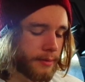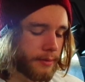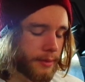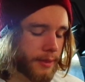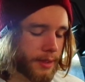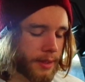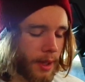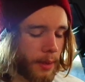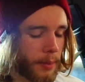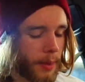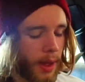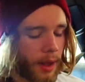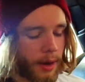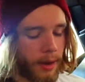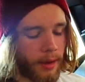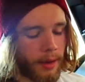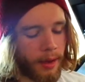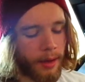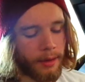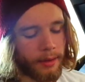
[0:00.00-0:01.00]
step down
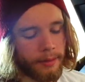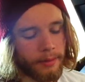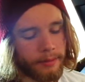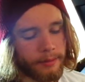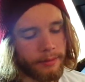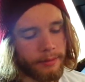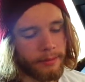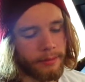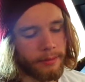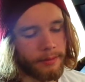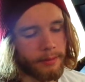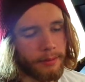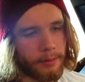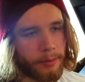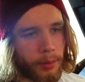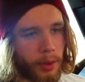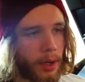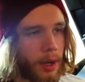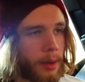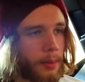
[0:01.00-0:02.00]
again,
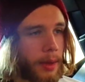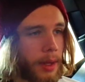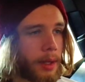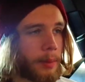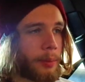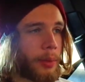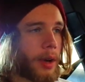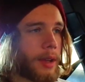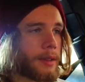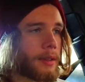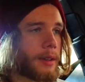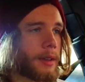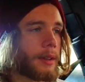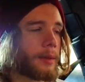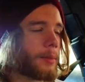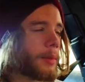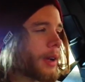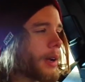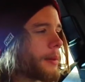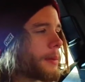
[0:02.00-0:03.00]
become like
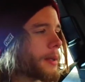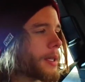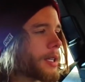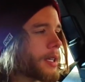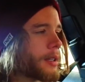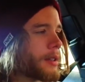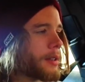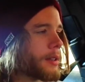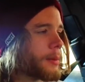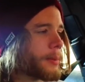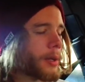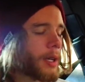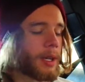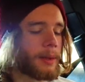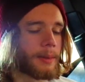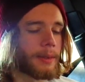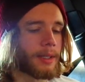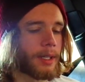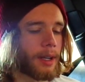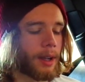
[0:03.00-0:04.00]
president, become a teacher, become
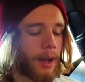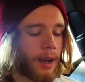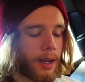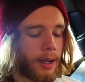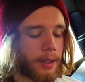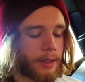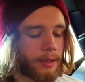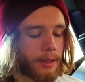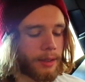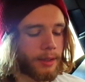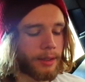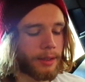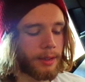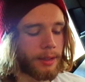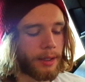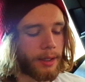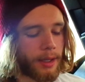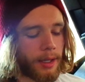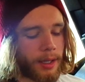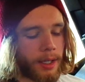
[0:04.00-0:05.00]
a psychiatrist,
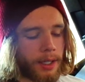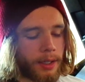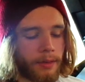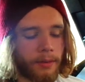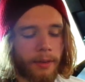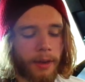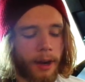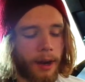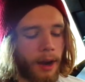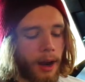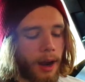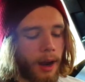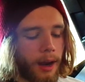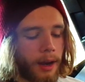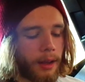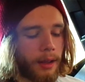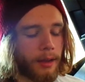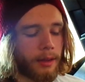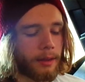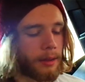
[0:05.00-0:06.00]
a
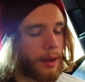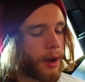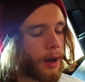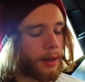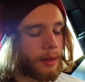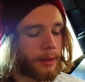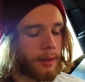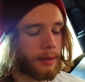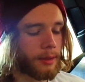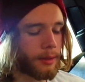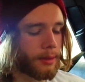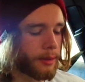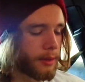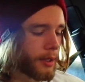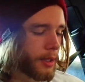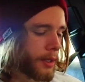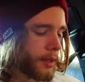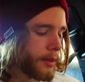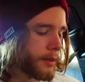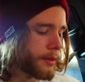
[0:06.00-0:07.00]
veterinarian, doctor,
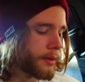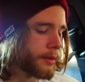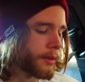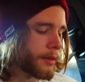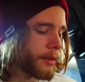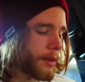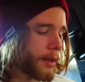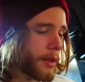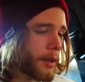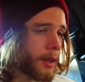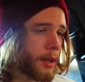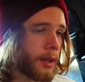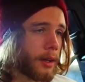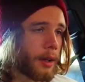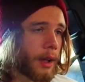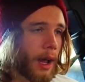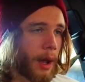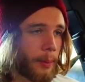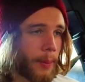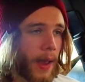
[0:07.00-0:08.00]
lawyer,
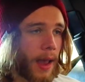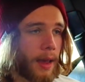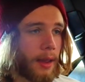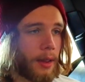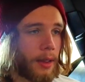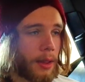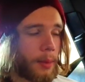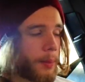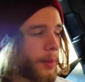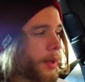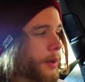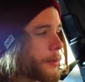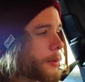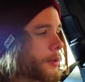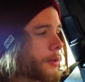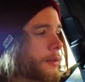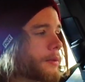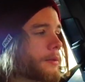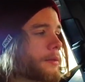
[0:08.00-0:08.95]
a man of the people.